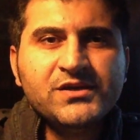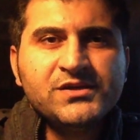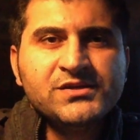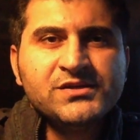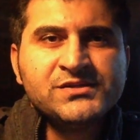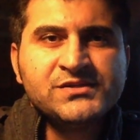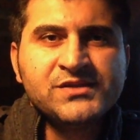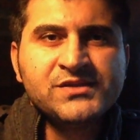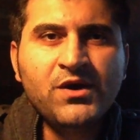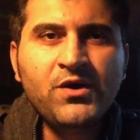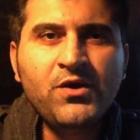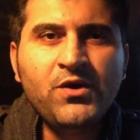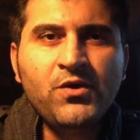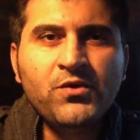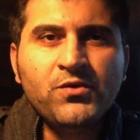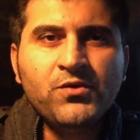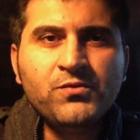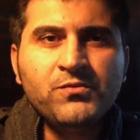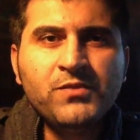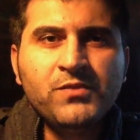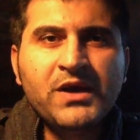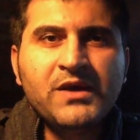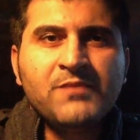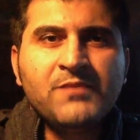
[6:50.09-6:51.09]

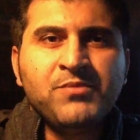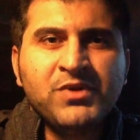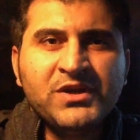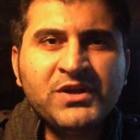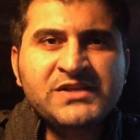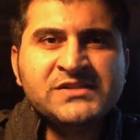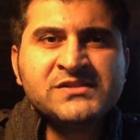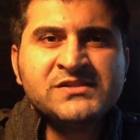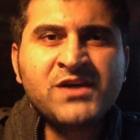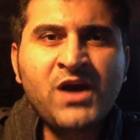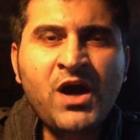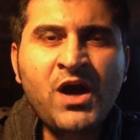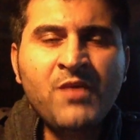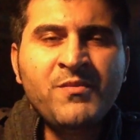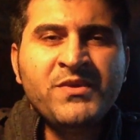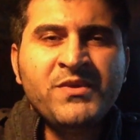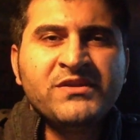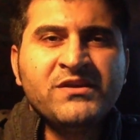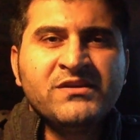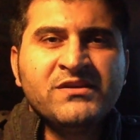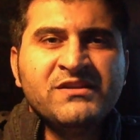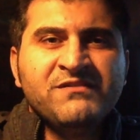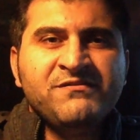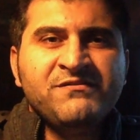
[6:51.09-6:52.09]
So please
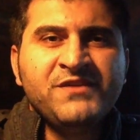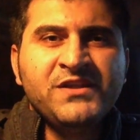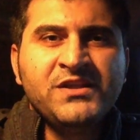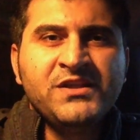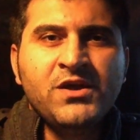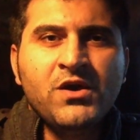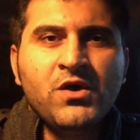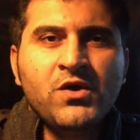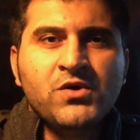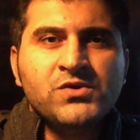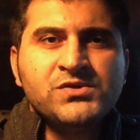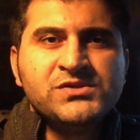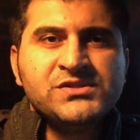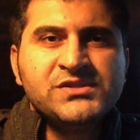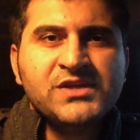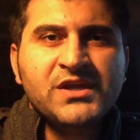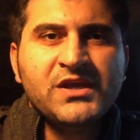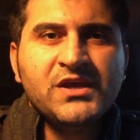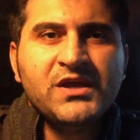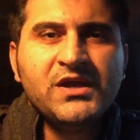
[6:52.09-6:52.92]
comment on the videos,